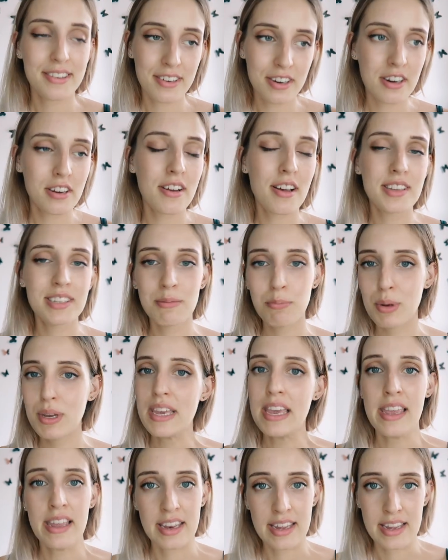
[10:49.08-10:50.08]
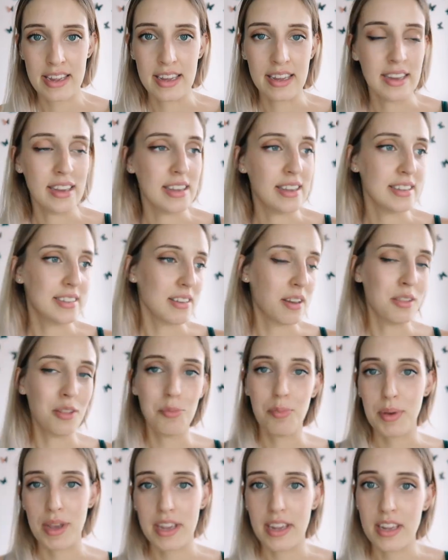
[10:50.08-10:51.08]
girls in bikinis on
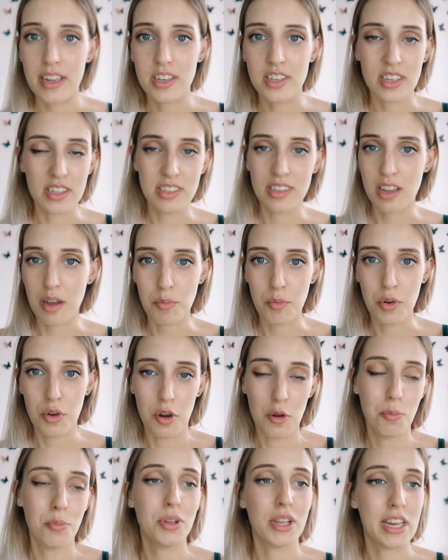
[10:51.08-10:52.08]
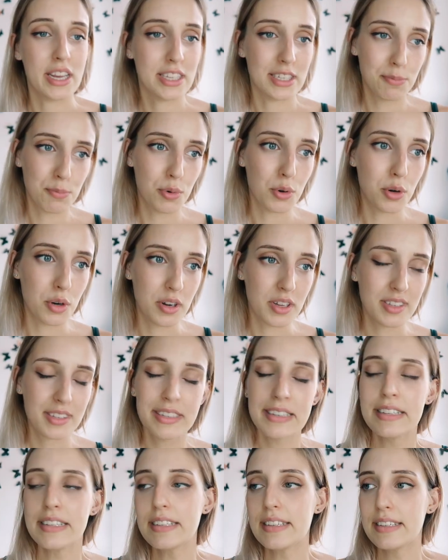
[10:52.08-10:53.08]
the beach, it's summer, playing sports.
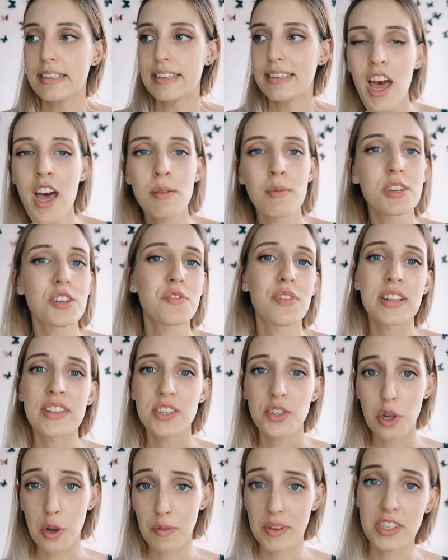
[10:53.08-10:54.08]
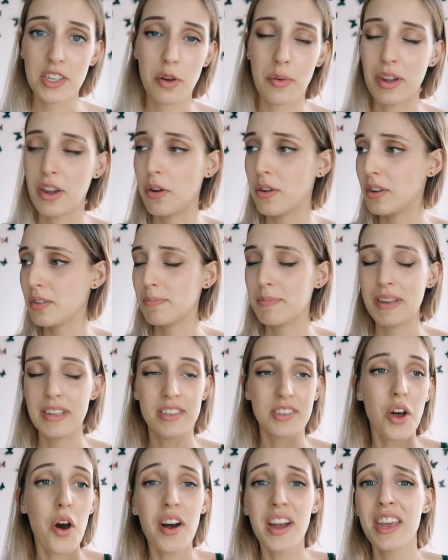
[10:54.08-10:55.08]
How much fan service are we going to be
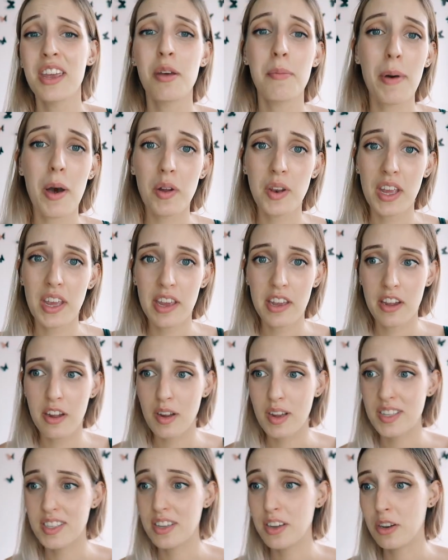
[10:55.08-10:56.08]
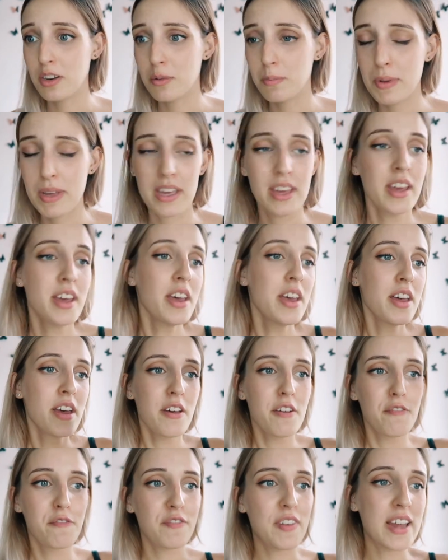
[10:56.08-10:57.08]
talking about here? Is it going to be
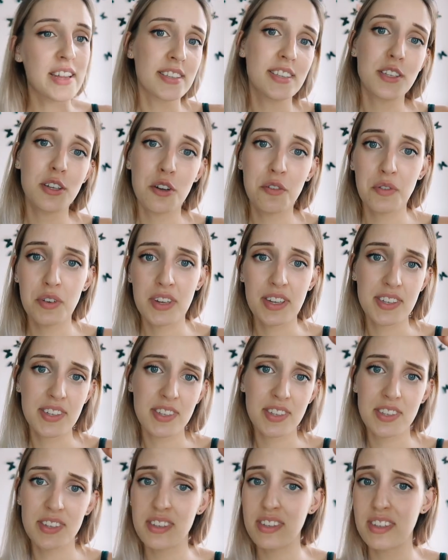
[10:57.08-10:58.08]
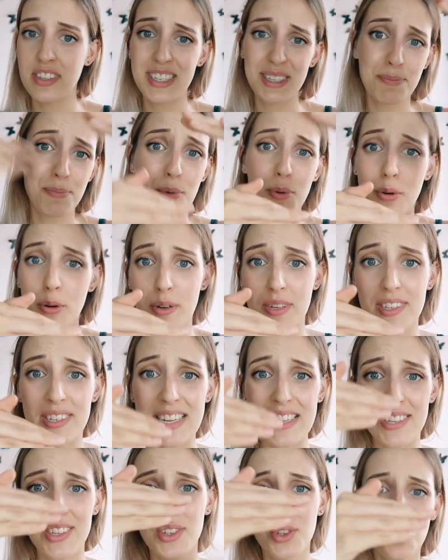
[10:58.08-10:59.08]
fan service,
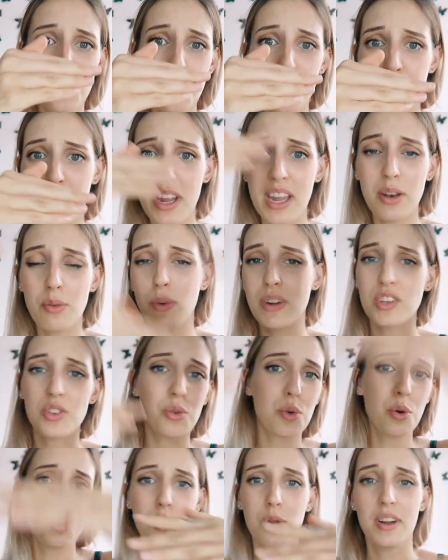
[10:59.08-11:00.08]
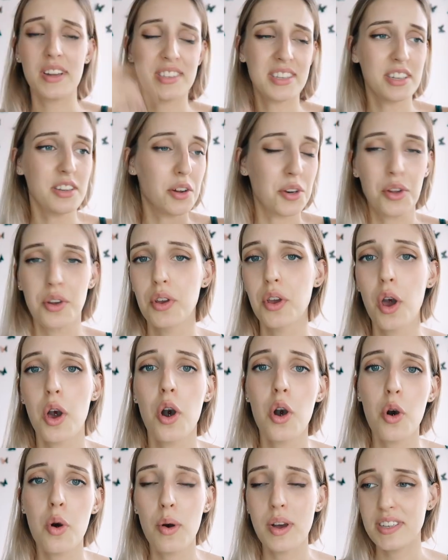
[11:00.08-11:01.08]
sports, and story? In which order is it going to
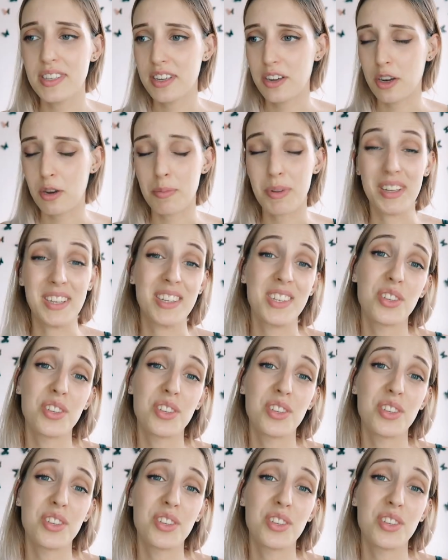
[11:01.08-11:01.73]
go? Is it going to be